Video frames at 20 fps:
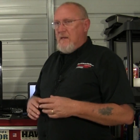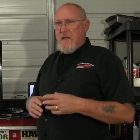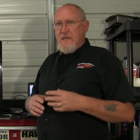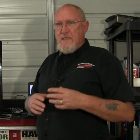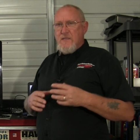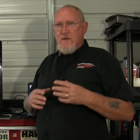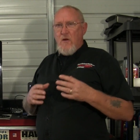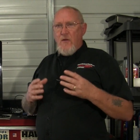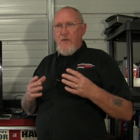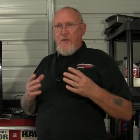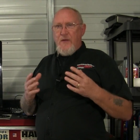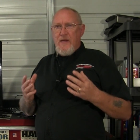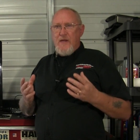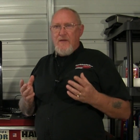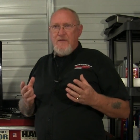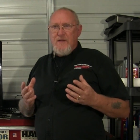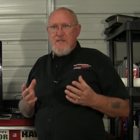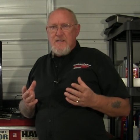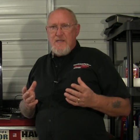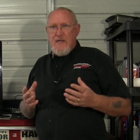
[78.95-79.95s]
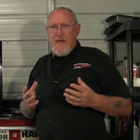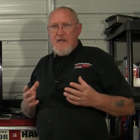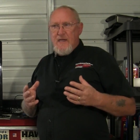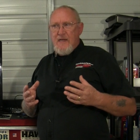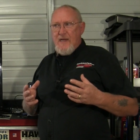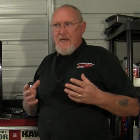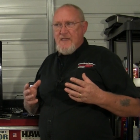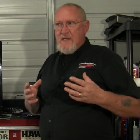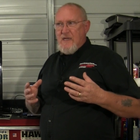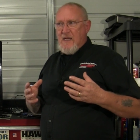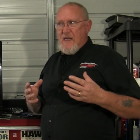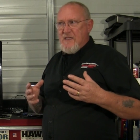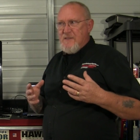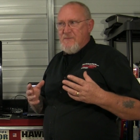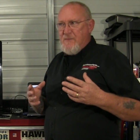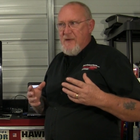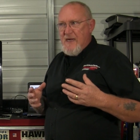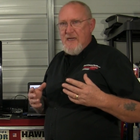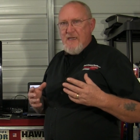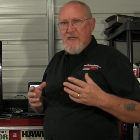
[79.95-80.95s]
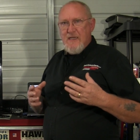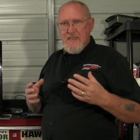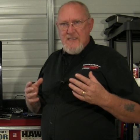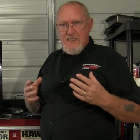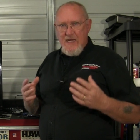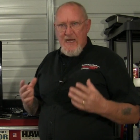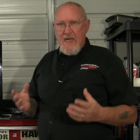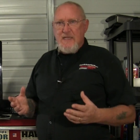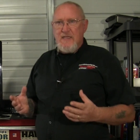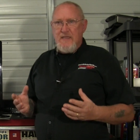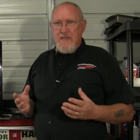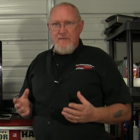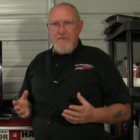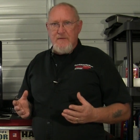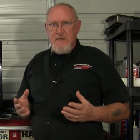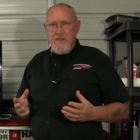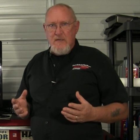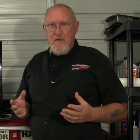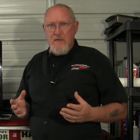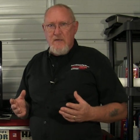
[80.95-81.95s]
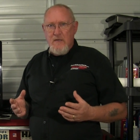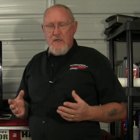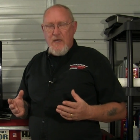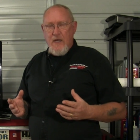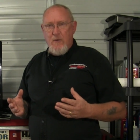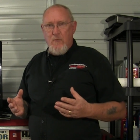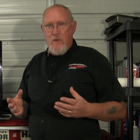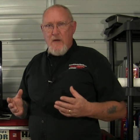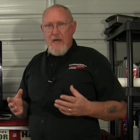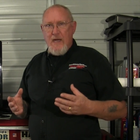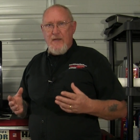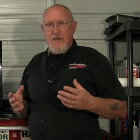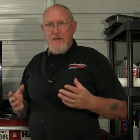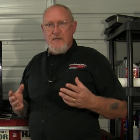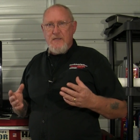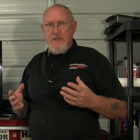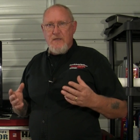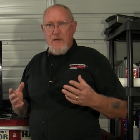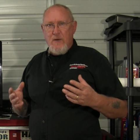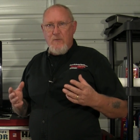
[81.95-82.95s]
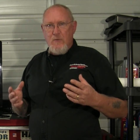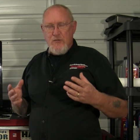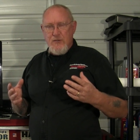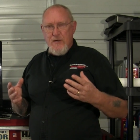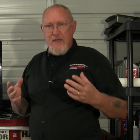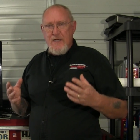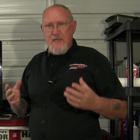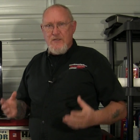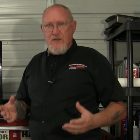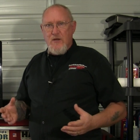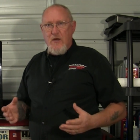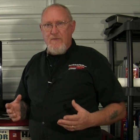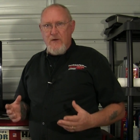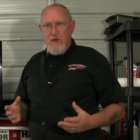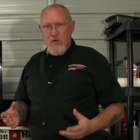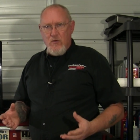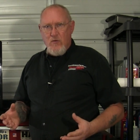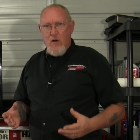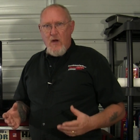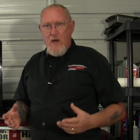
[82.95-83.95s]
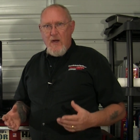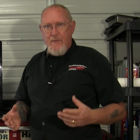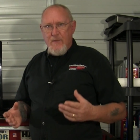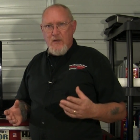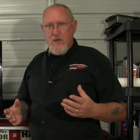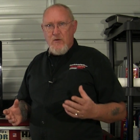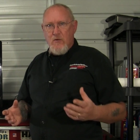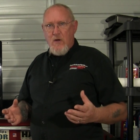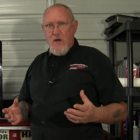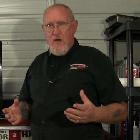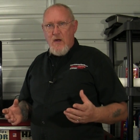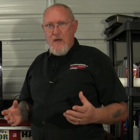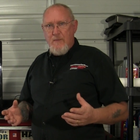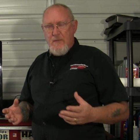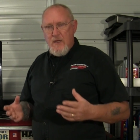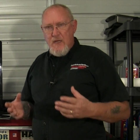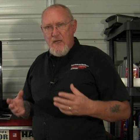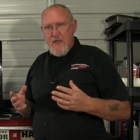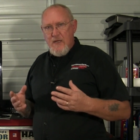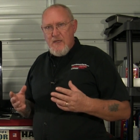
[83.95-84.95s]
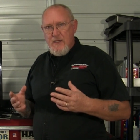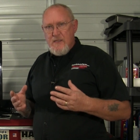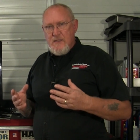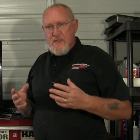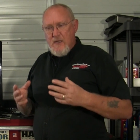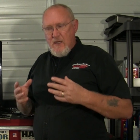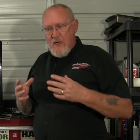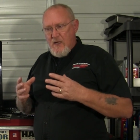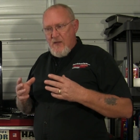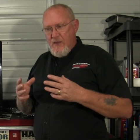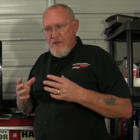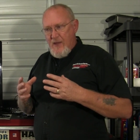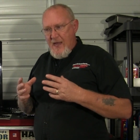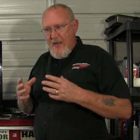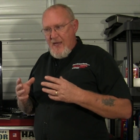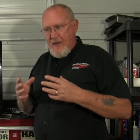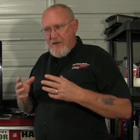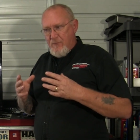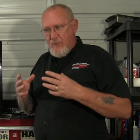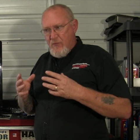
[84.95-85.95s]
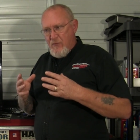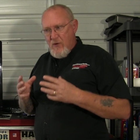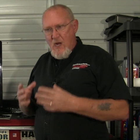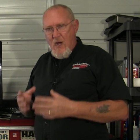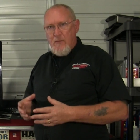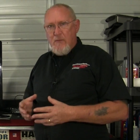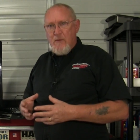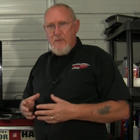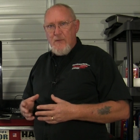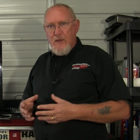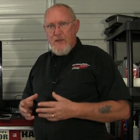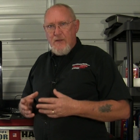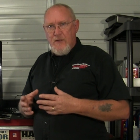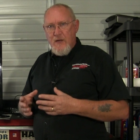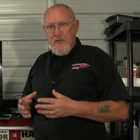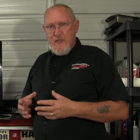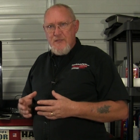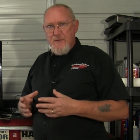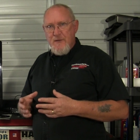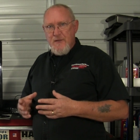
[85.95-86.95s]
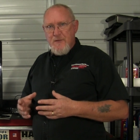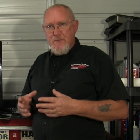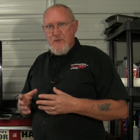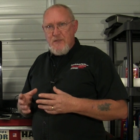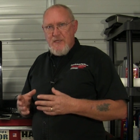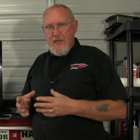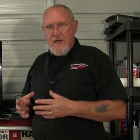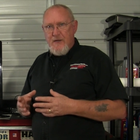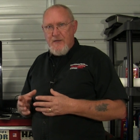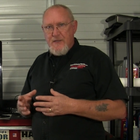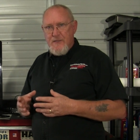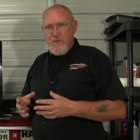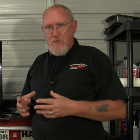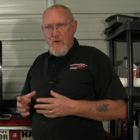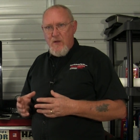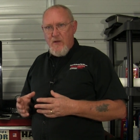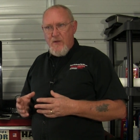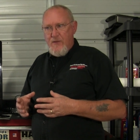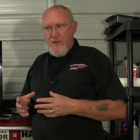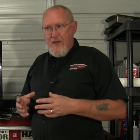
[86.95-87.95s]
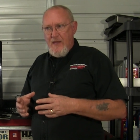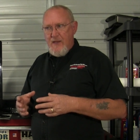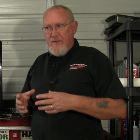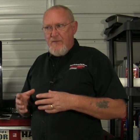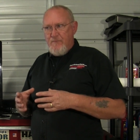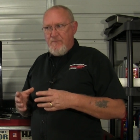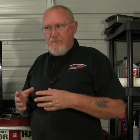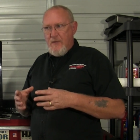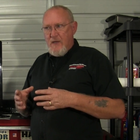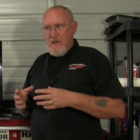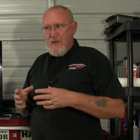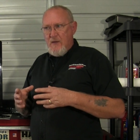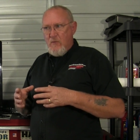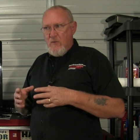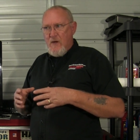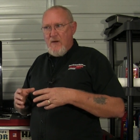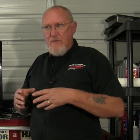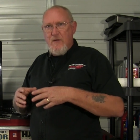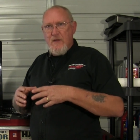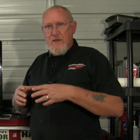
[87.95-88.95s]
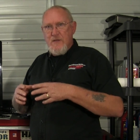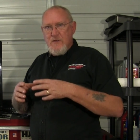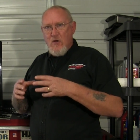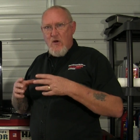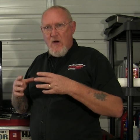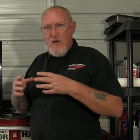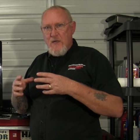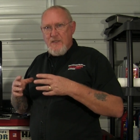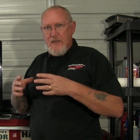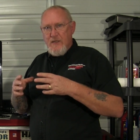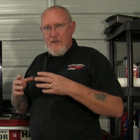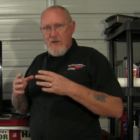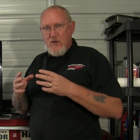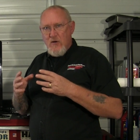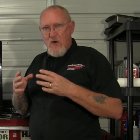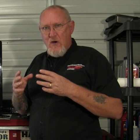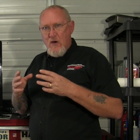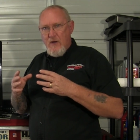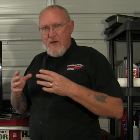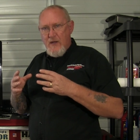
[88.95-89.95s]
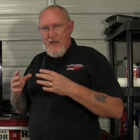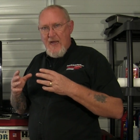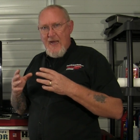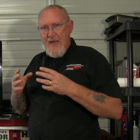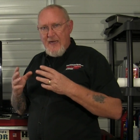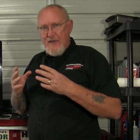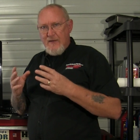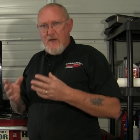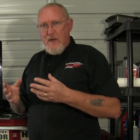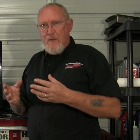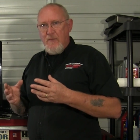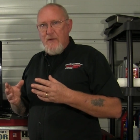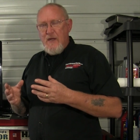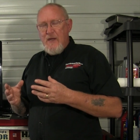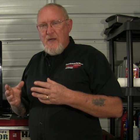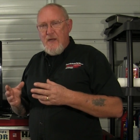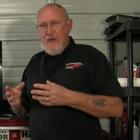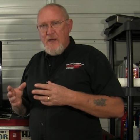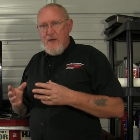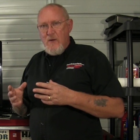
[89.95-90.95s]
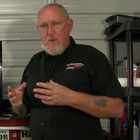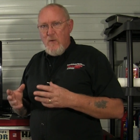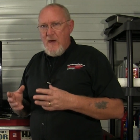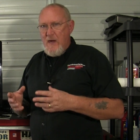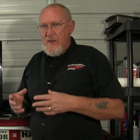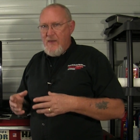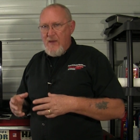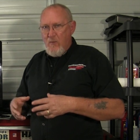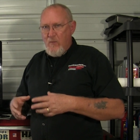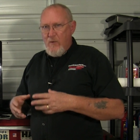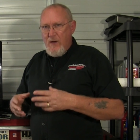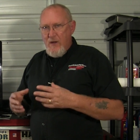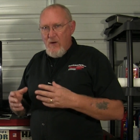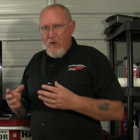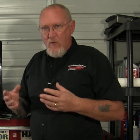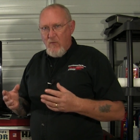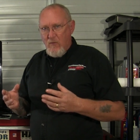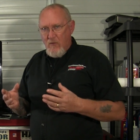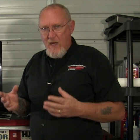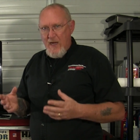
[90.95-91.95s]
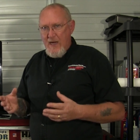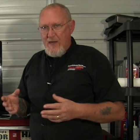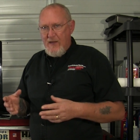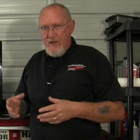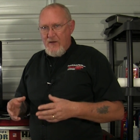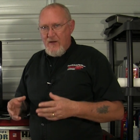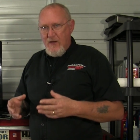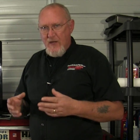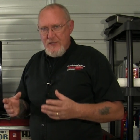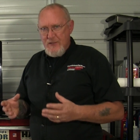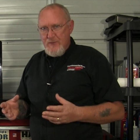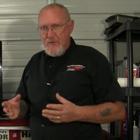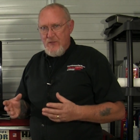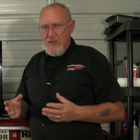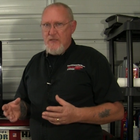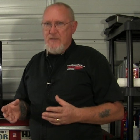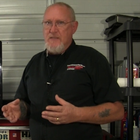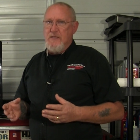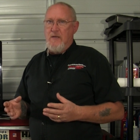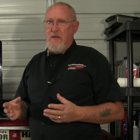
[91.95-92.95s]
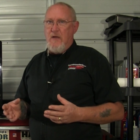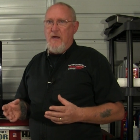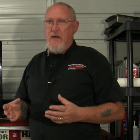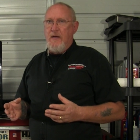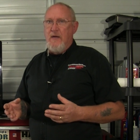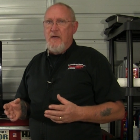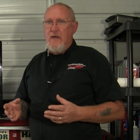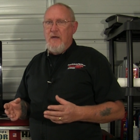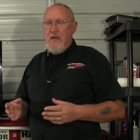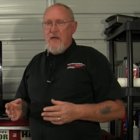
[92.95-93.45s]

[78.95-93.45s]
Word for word: Let's all think of this as, as being detectives and we're at this and we're trying to solve a crime. The crime is that problem that the customer has presented us with, that uh, whatever is causing the car to act up in a way that we don't like and the customer doesn't like.